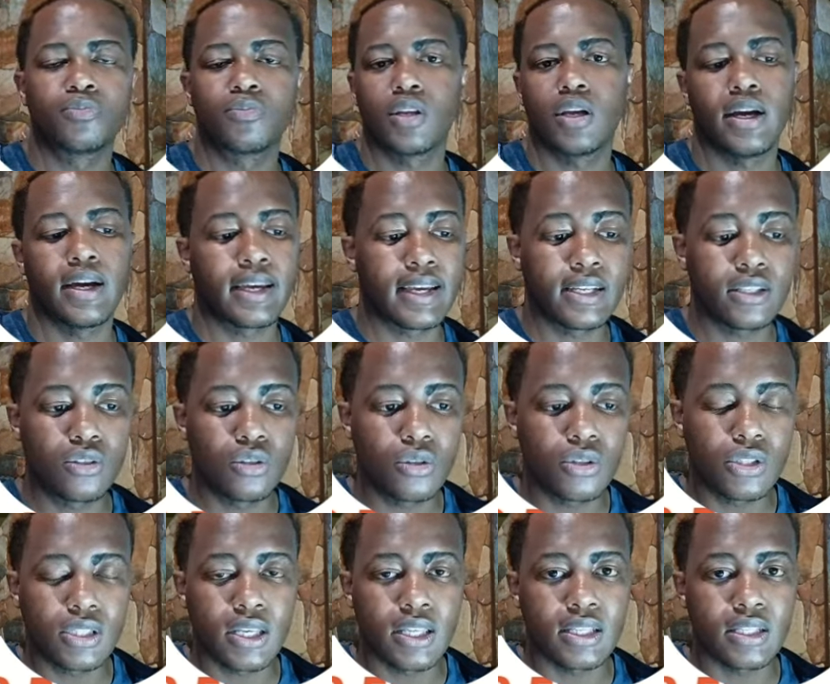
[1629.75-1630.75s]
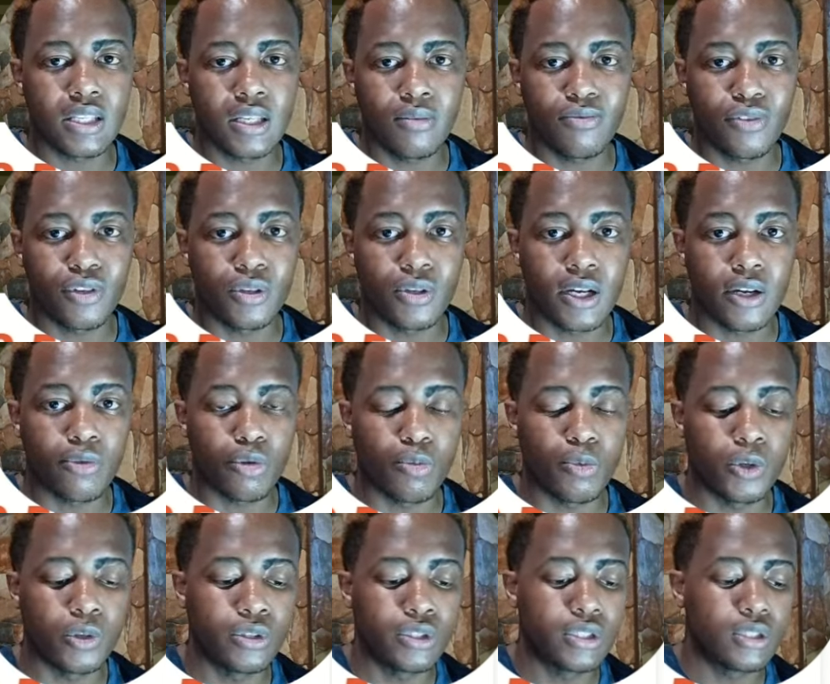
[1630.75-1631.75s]
I guess you could say the same for UCount
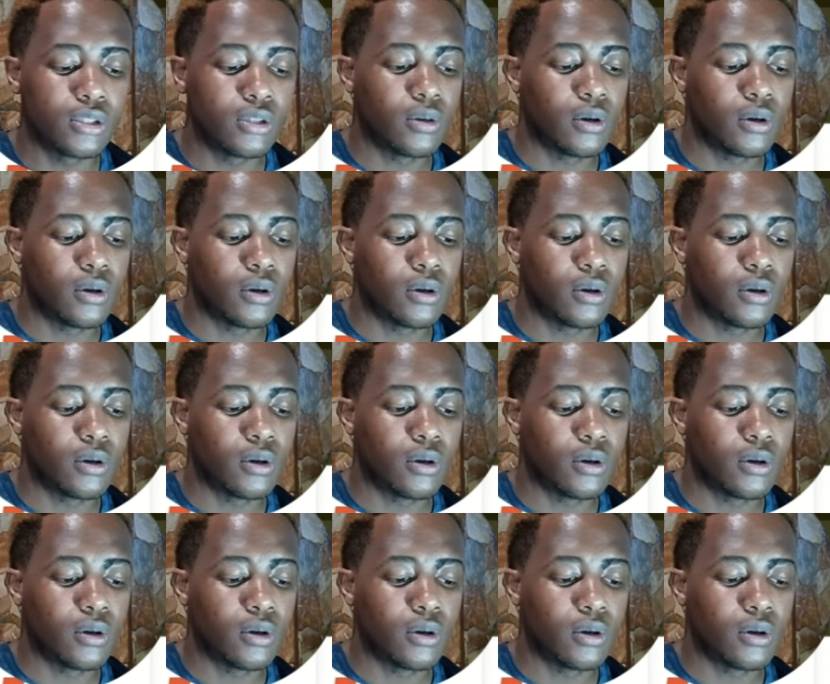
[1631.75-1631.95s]
Rewards.